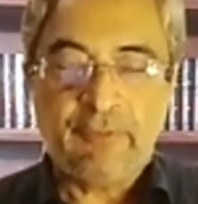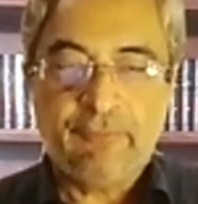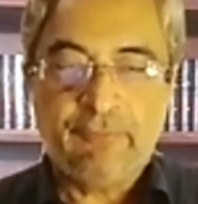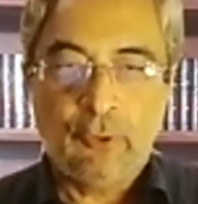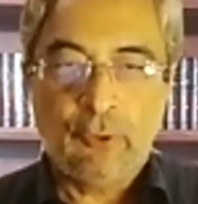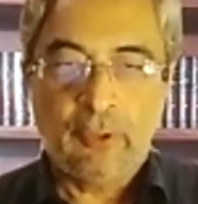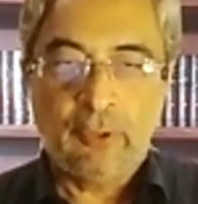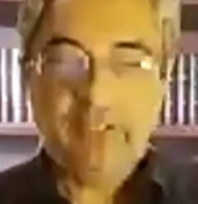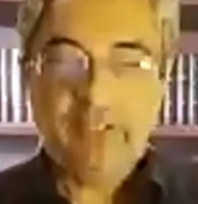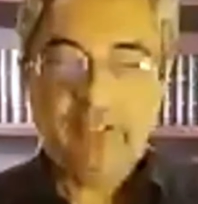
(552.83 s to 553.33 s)
The
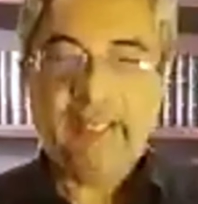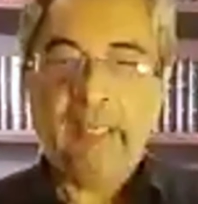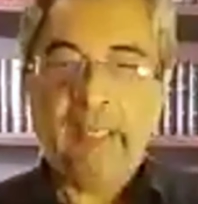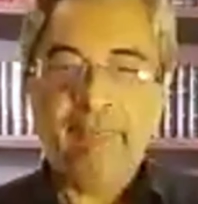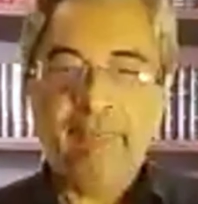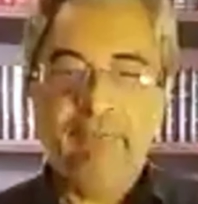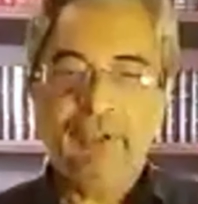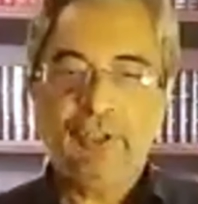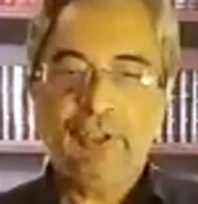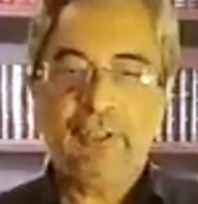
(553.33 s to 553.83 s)
fourth
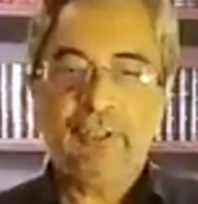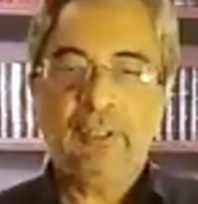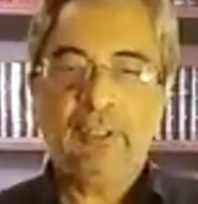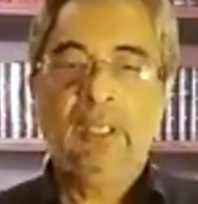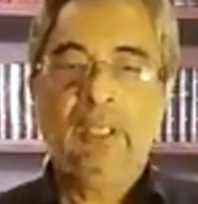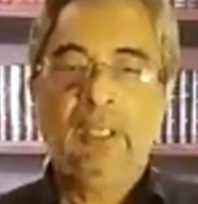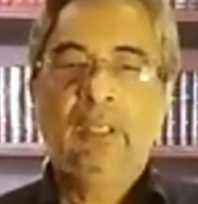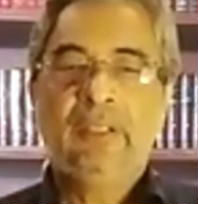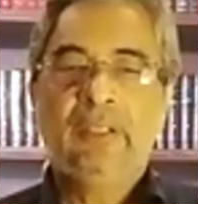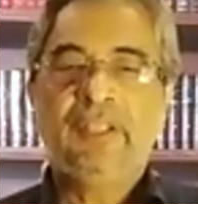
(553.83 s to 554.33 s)
camp, which is
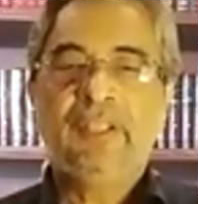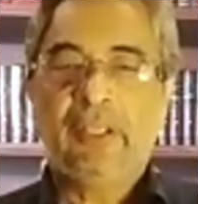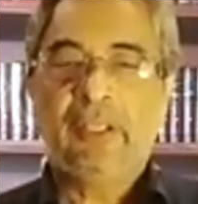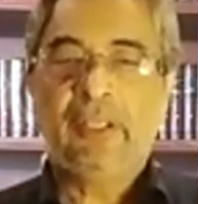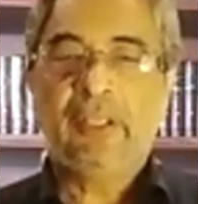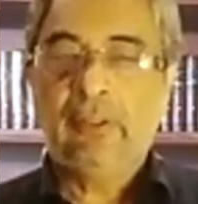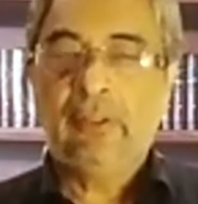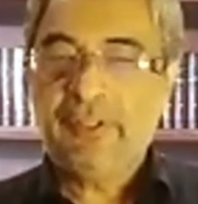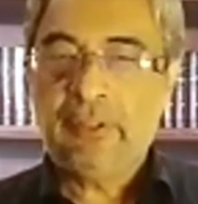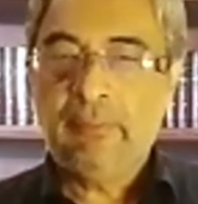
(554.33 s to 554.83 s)

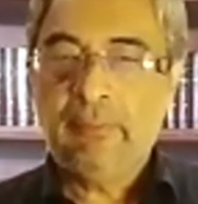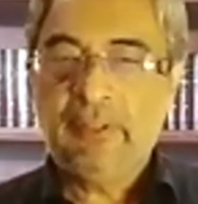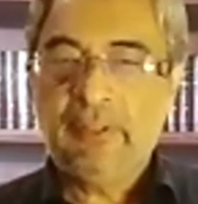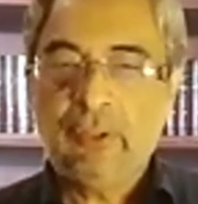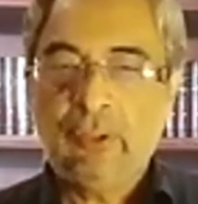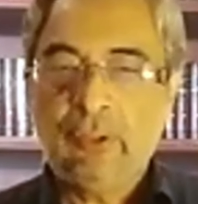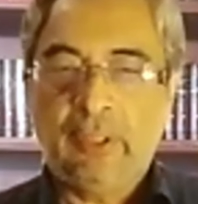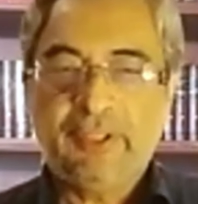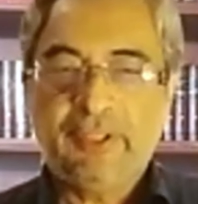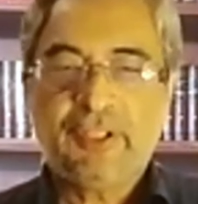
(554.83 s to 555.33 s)
secularism,
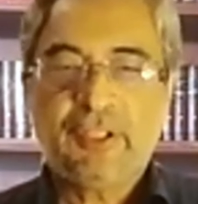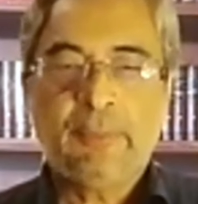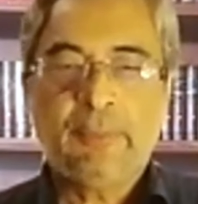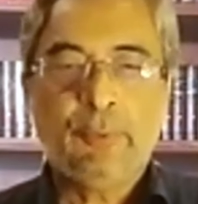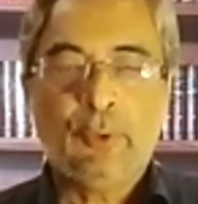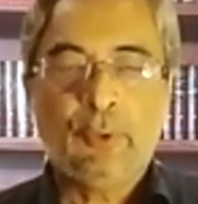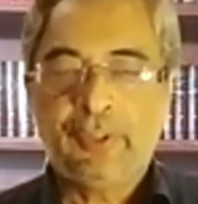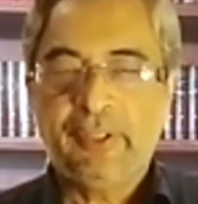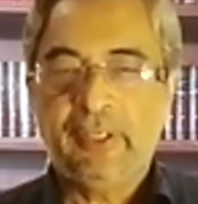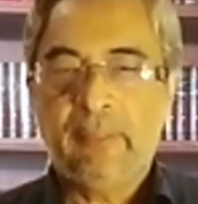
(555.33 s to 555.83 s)
is not
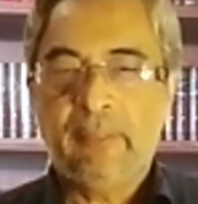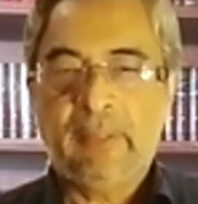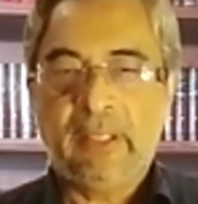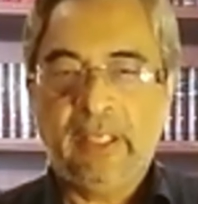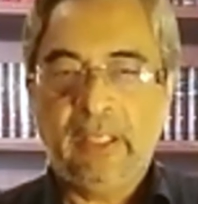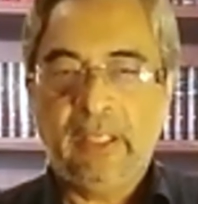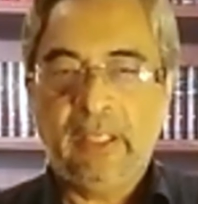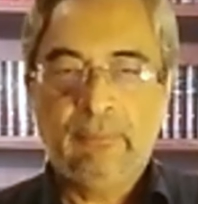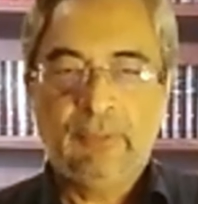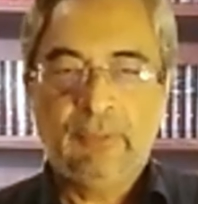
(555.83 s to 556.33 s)
supported
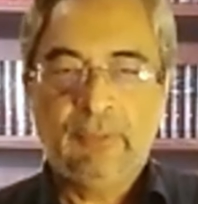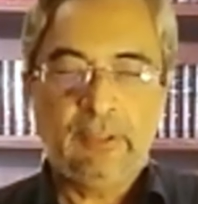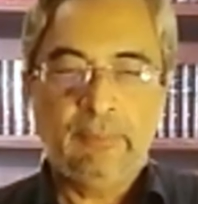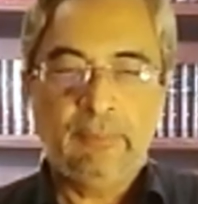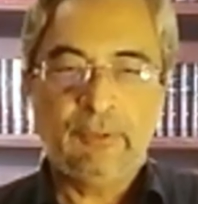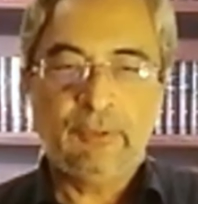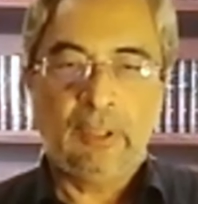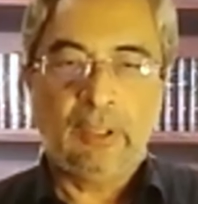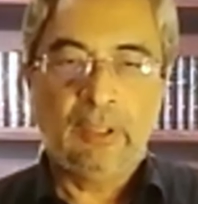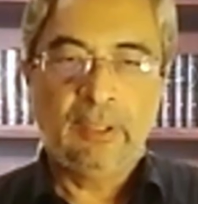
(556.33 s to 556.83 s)
by
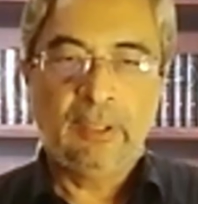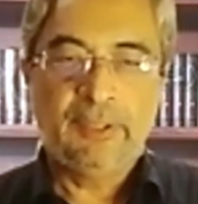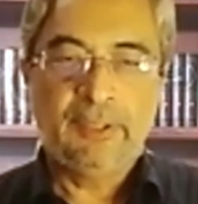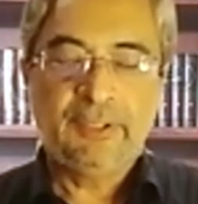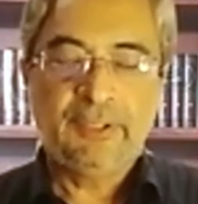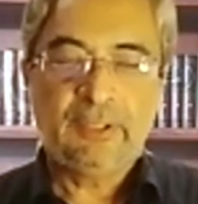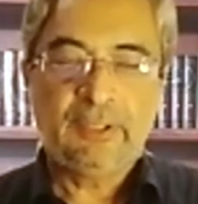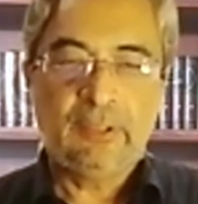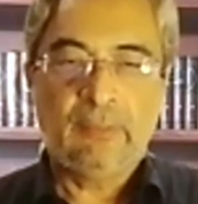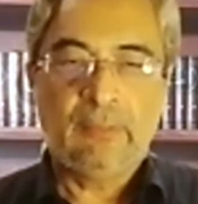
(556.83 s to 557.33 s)
Muslim
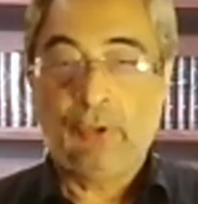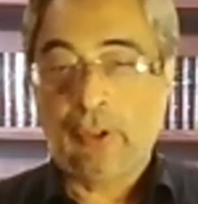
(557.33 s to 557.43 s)
scholars,